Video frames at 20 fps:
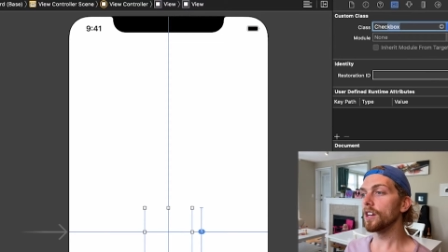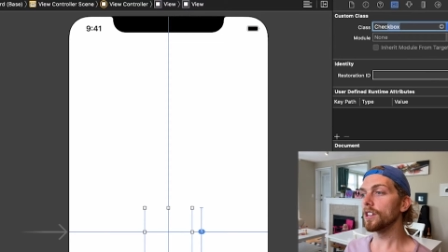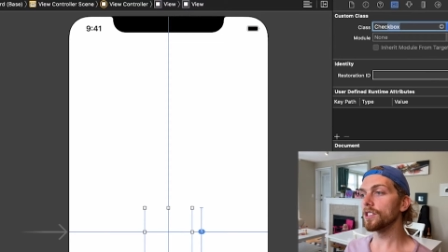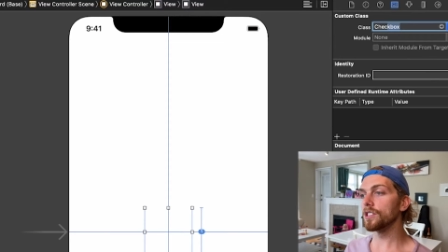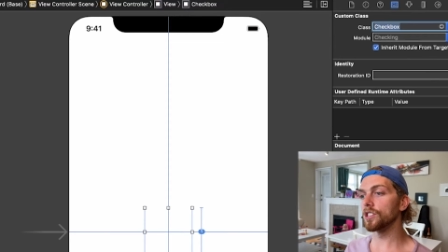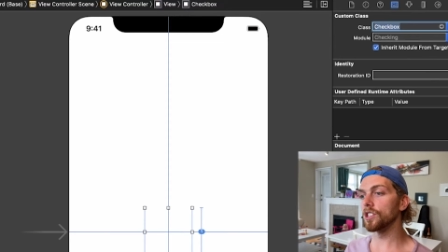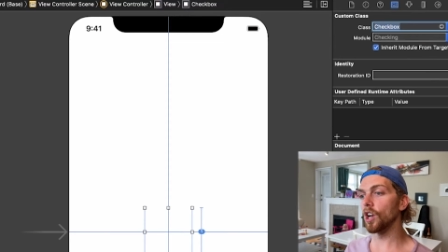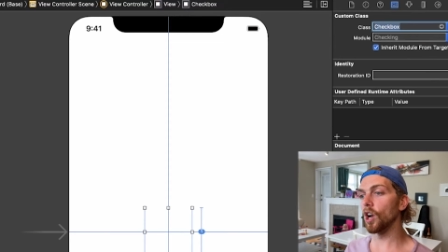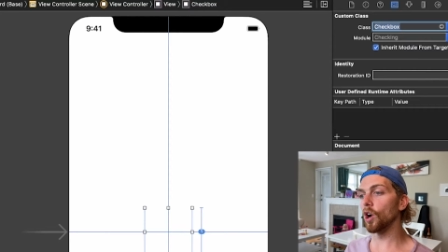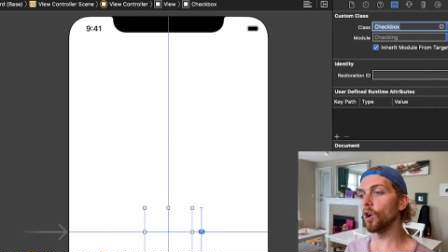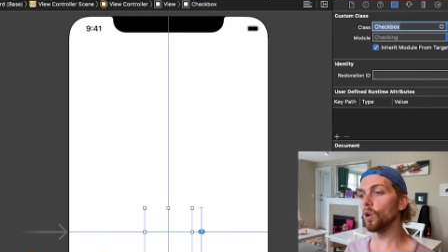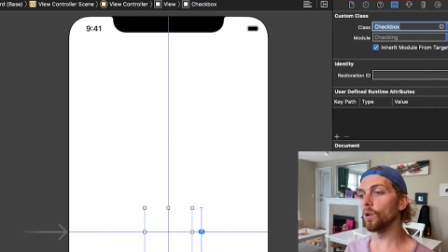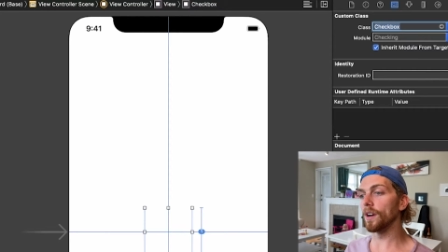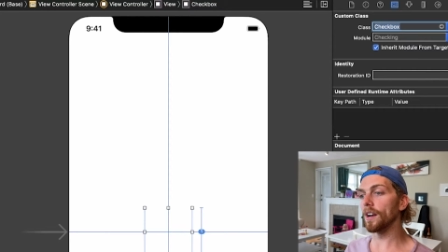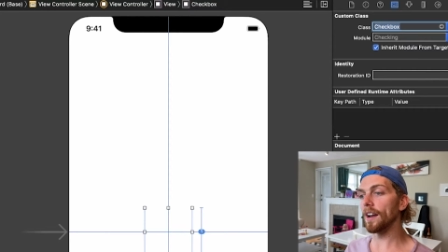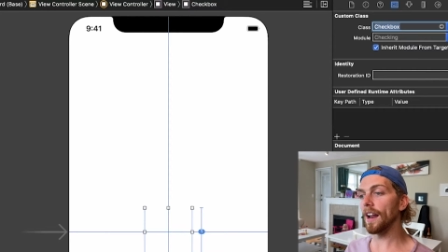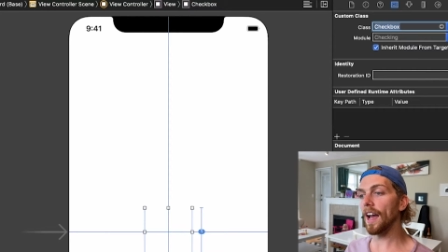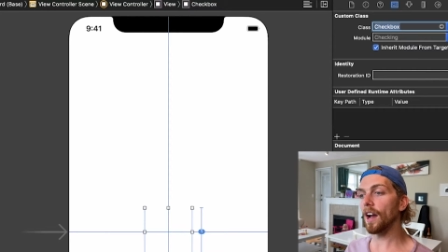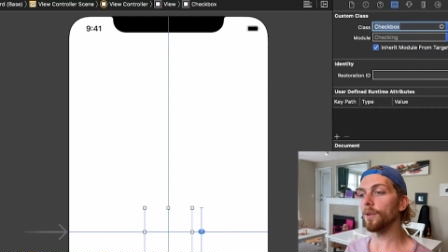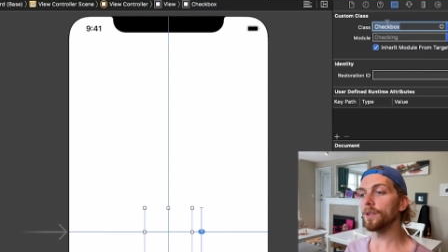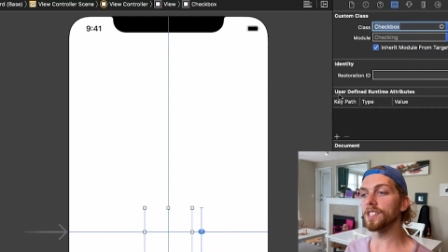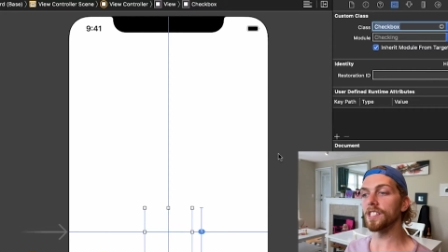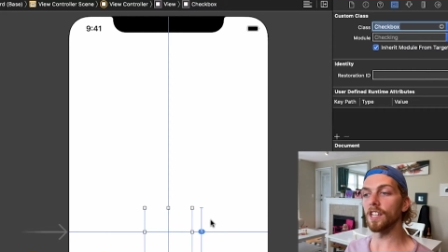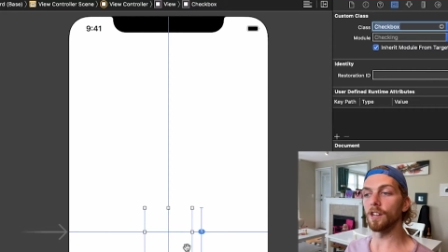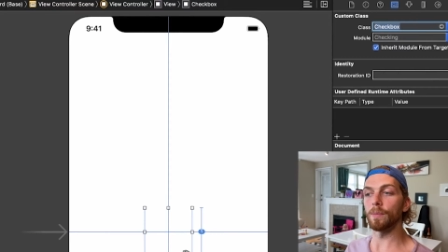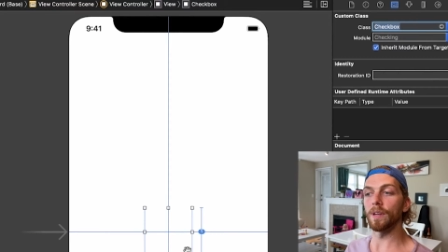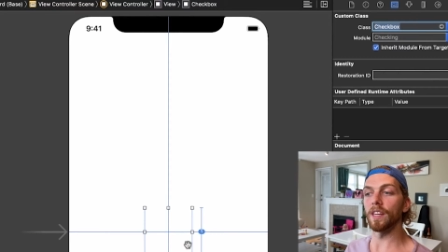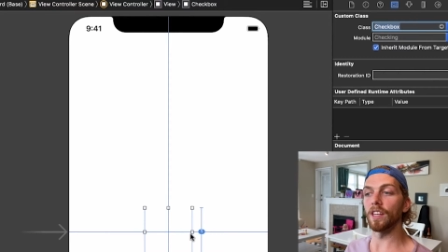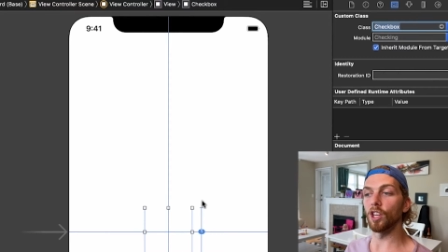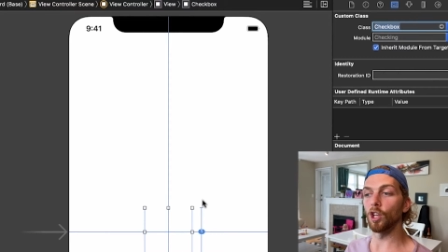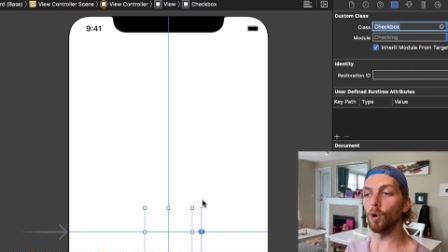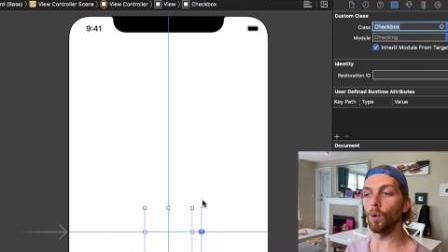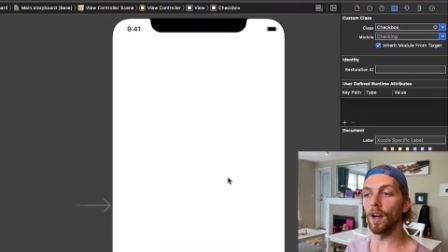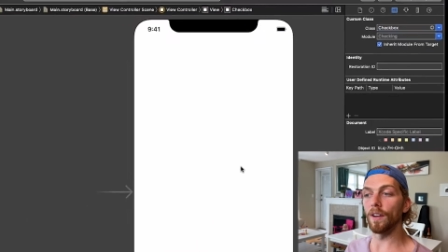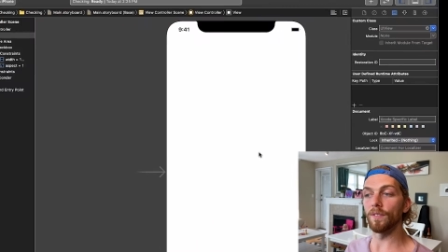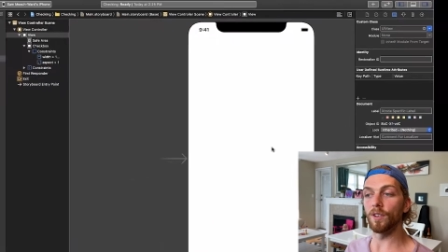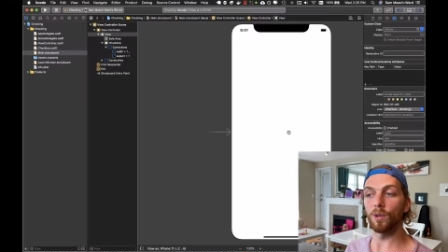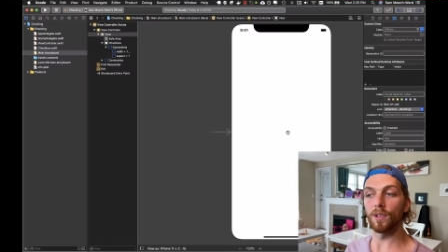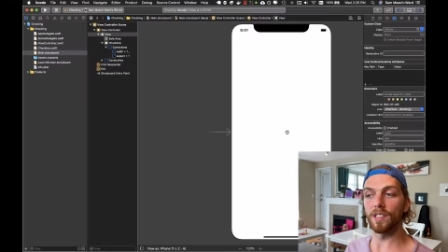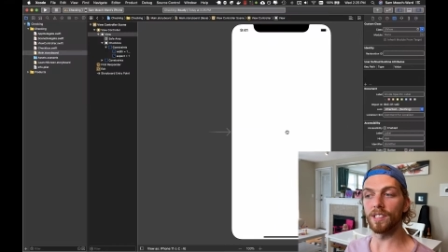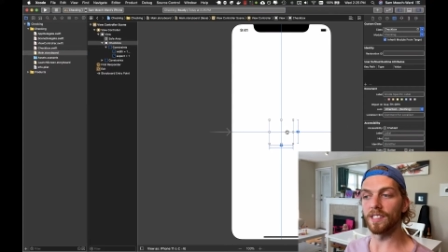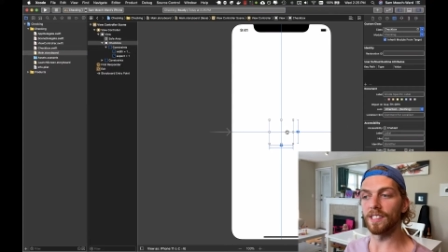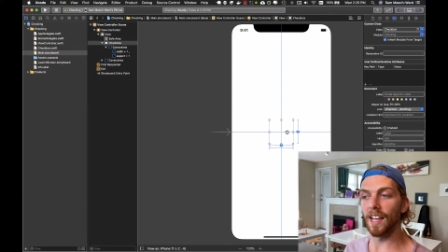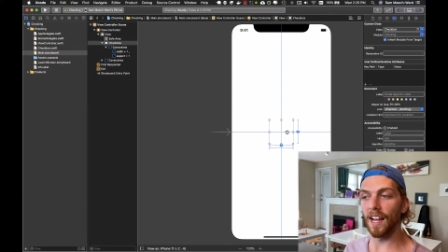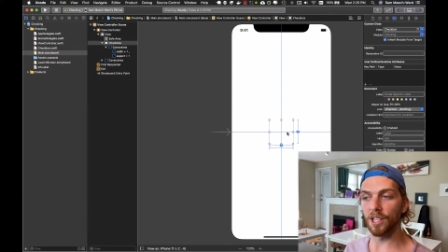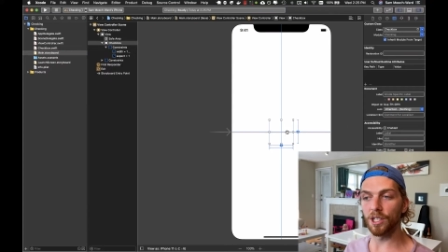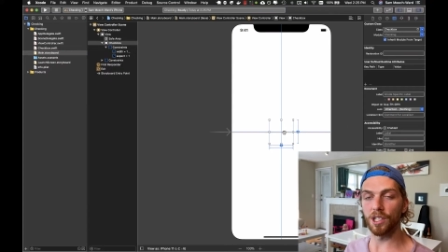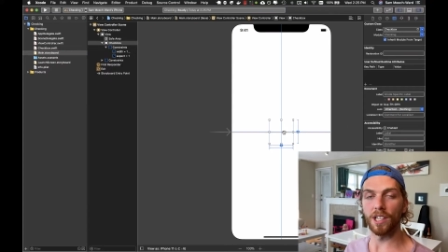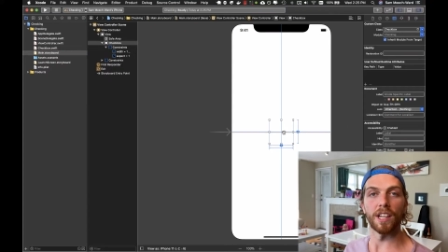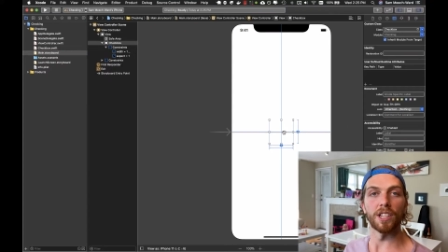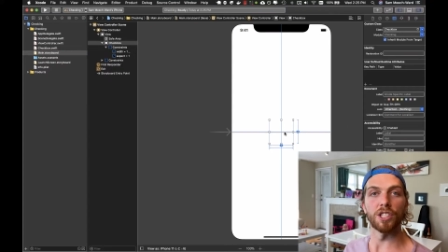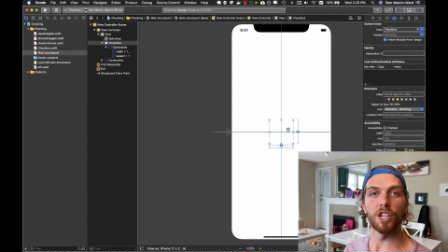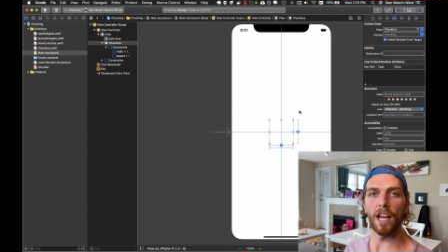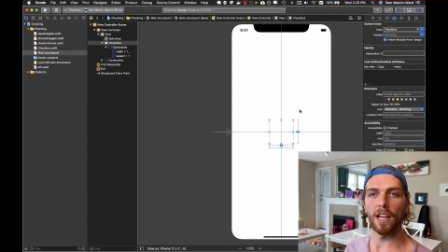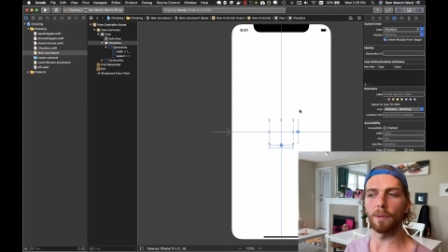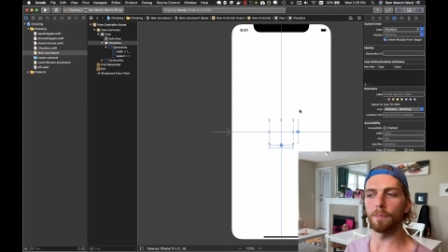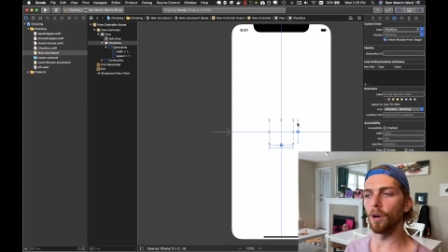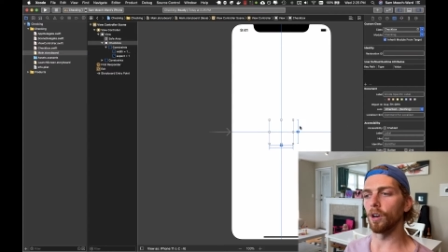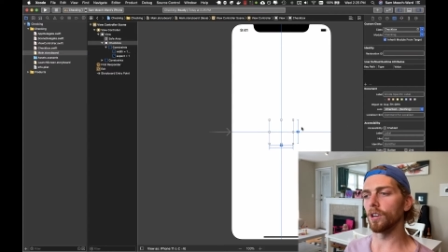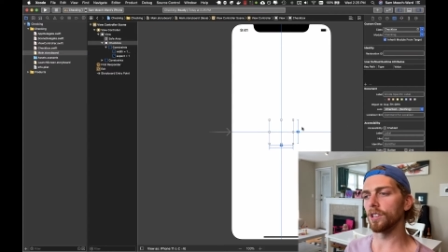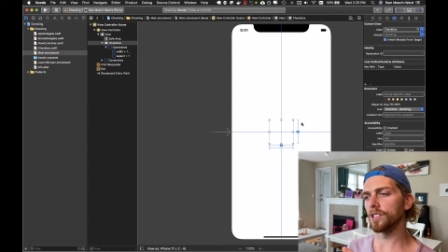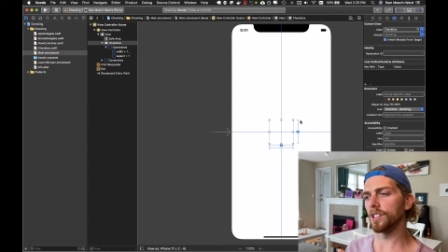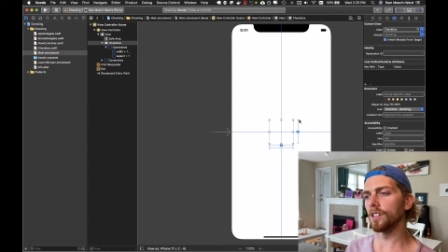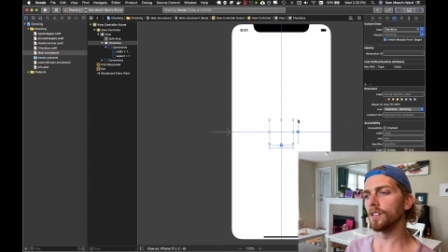So now instead of being a UI view, this is actually a checkbox,